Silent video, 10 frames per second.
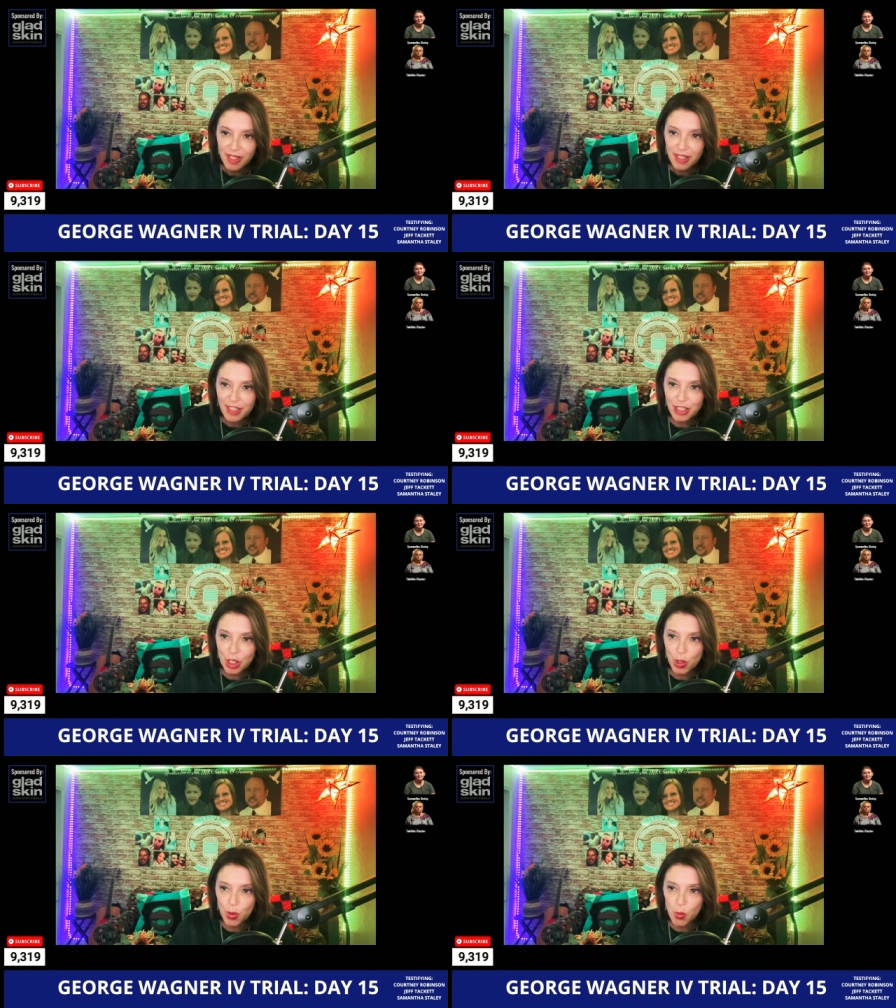
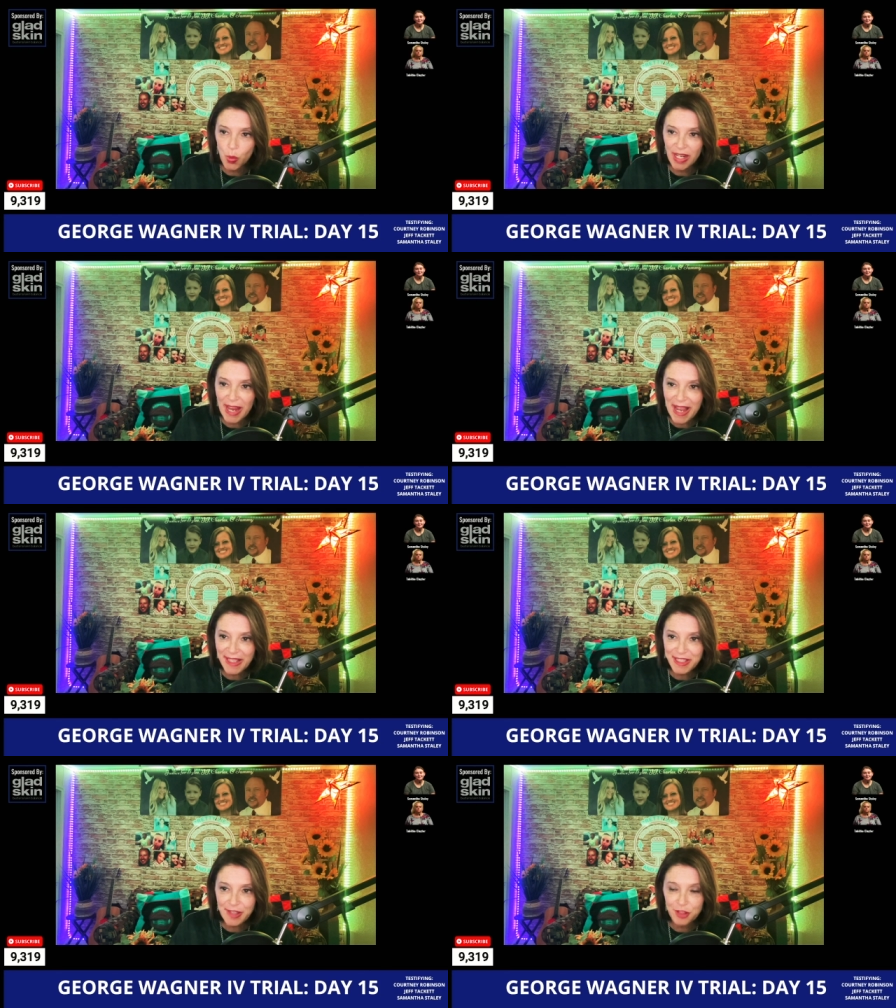So, when
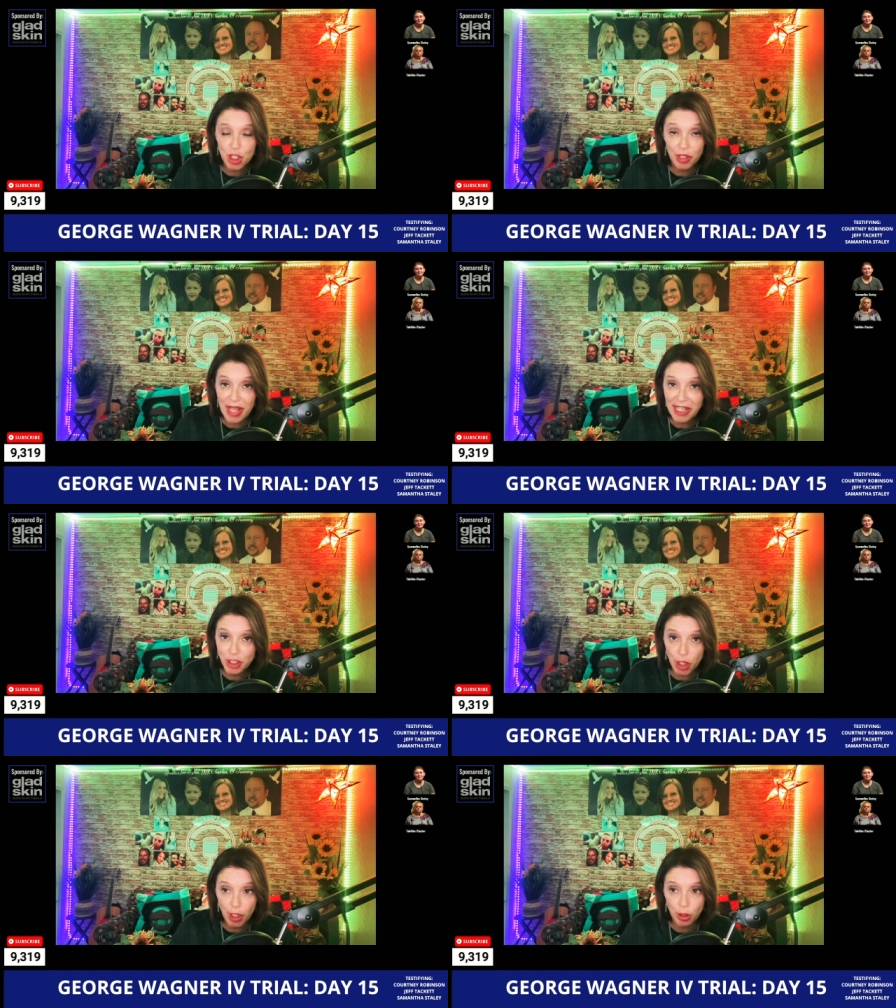asked if she liked
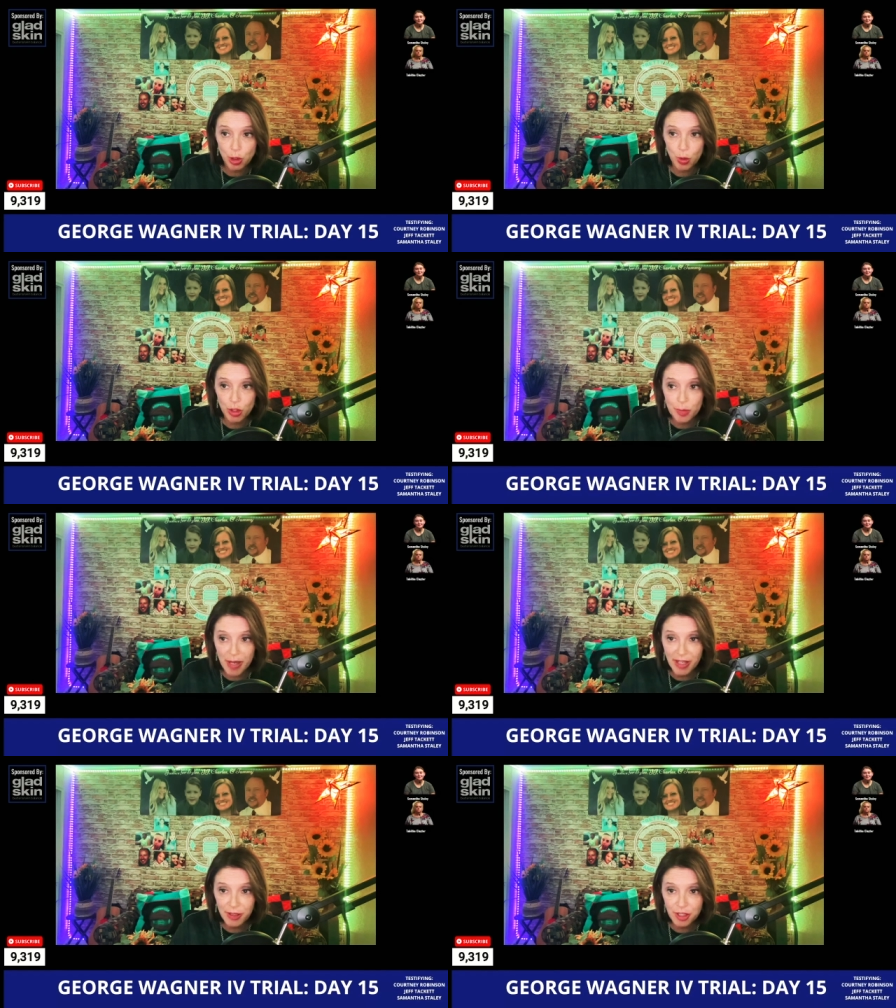Jake or George
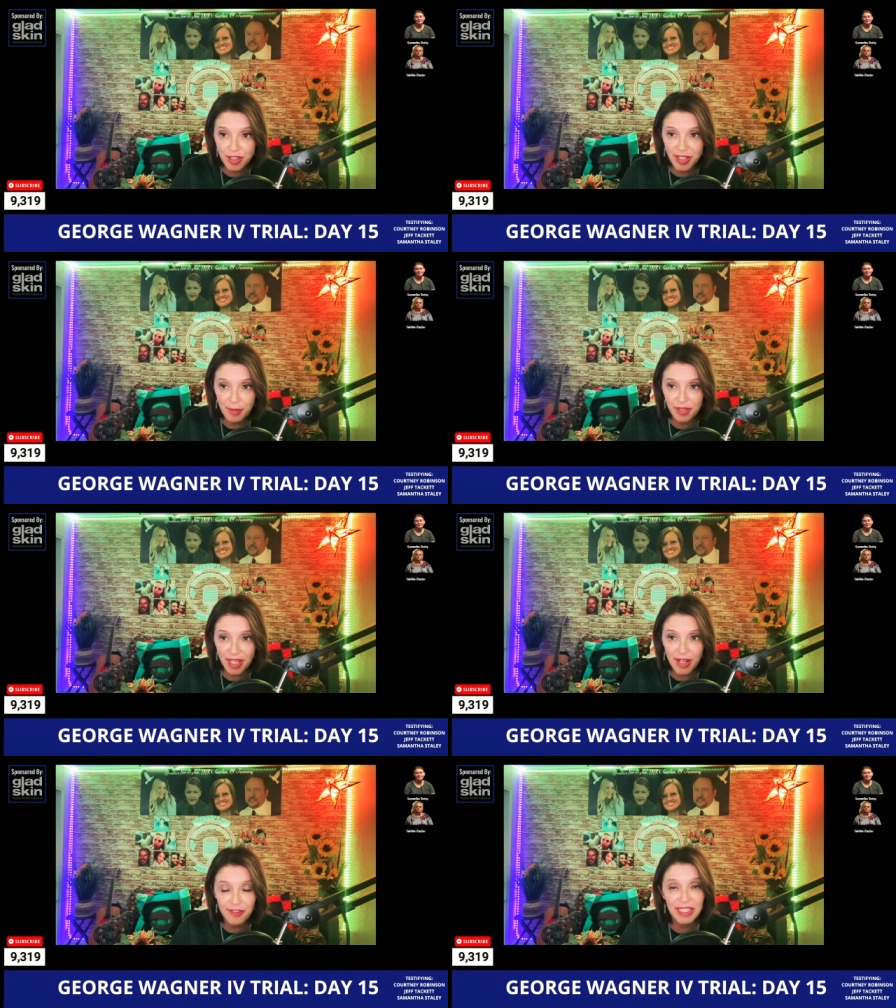better, she said it was
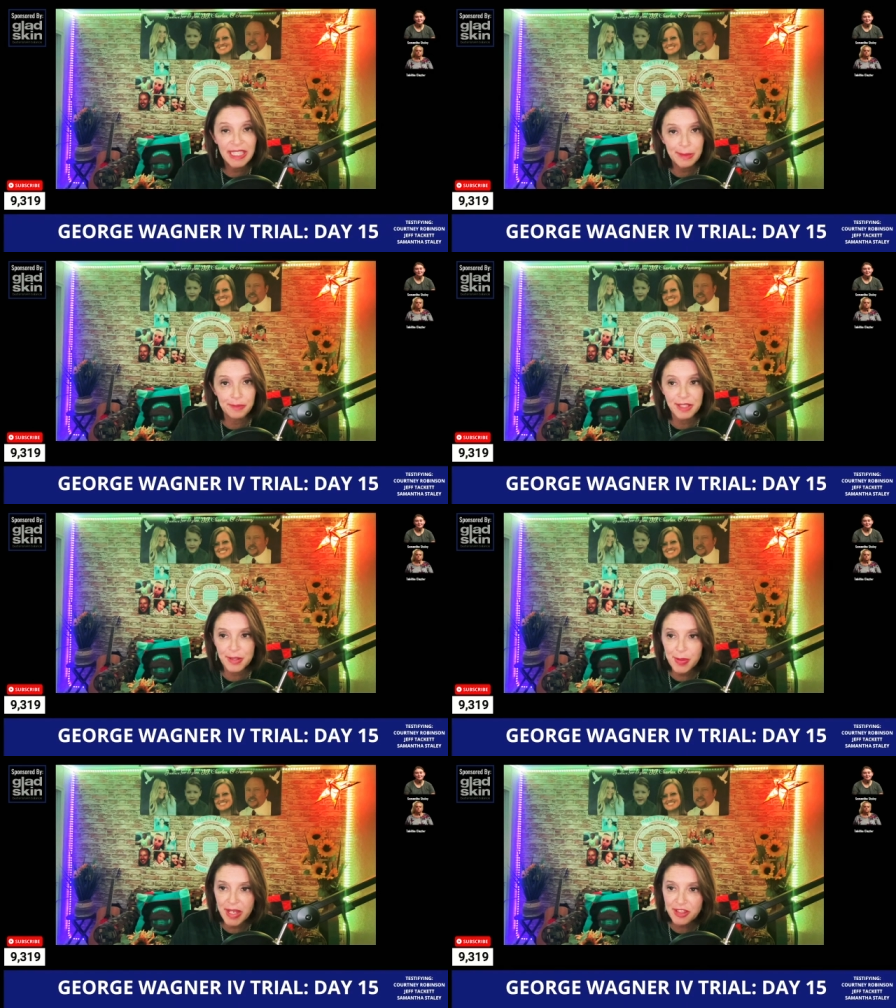kind of a hit and miss
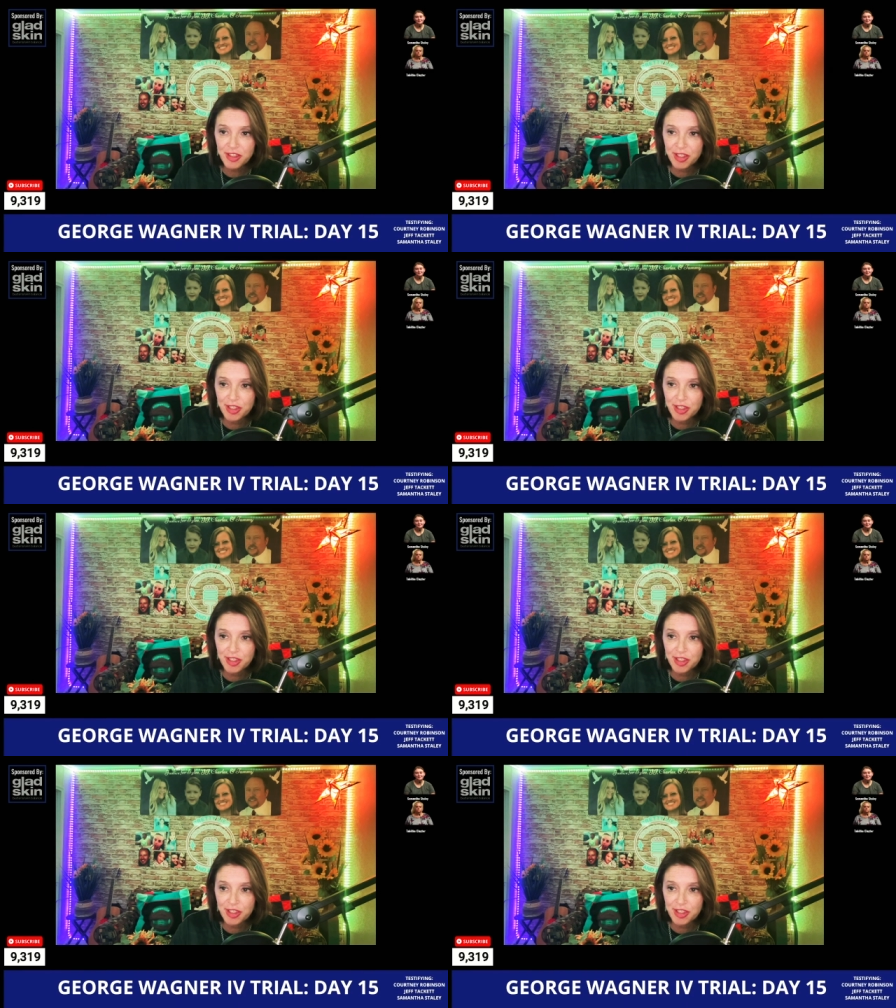question.